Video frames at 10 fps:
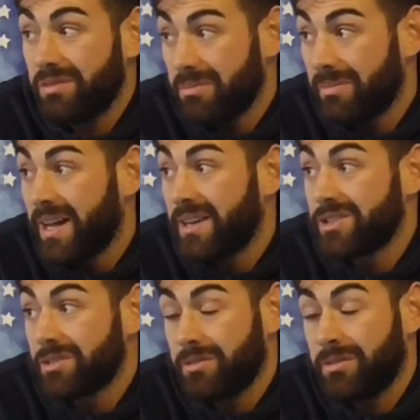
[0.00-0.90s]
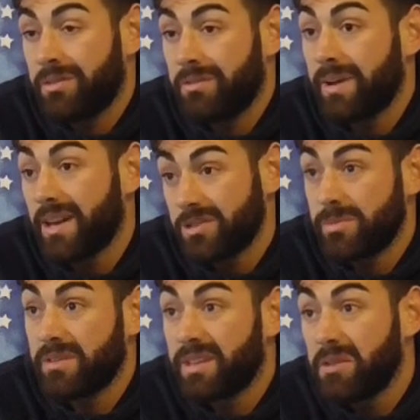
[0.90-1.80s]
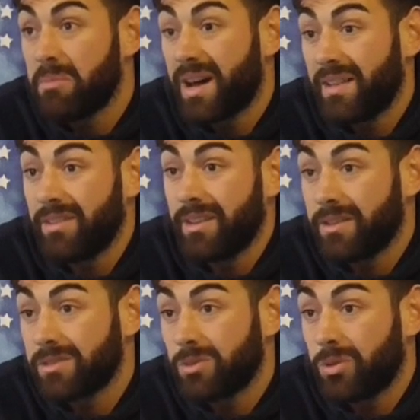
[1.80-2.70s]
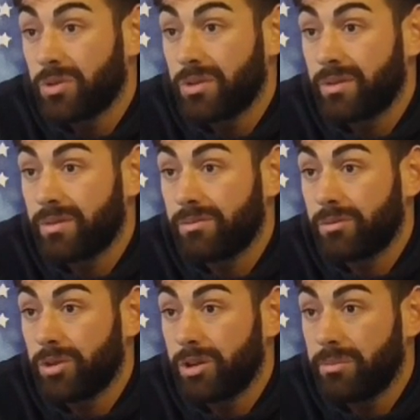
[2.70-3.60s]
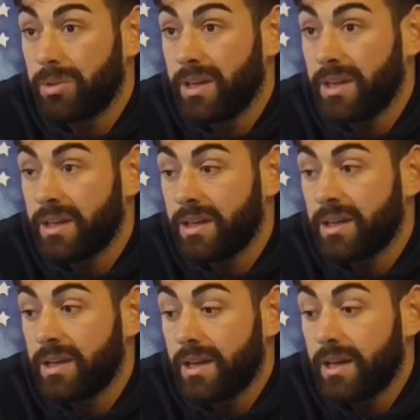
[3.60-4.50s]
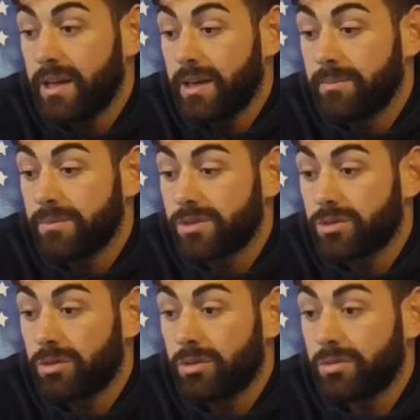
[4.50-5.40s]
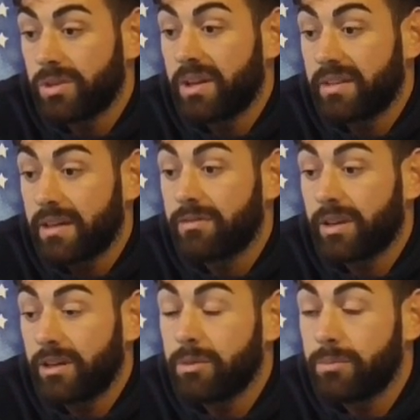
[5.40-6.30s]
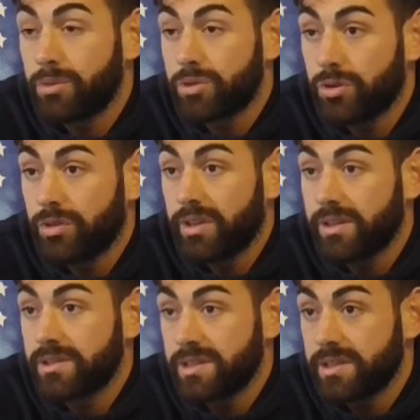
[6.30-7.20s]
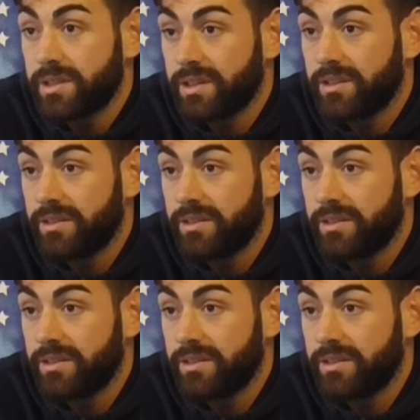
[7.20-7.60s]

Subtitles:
the management team and the squad want to be. So yeah, definitely pushing on next season.